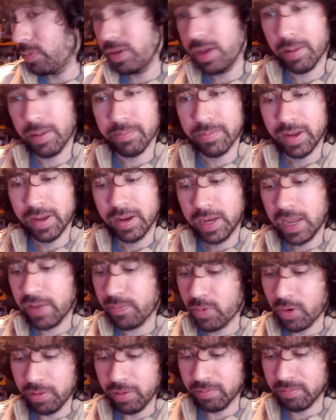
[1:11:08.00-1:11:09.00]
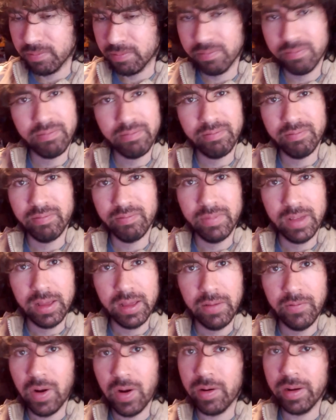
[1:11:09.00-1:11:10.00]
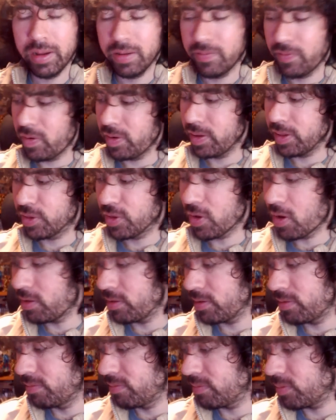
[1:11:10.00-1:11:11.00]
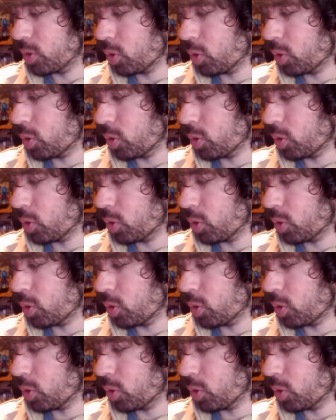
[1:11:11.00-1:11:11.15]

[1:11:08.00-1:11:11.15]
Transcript: But yeah, Deathmark. Very, very solid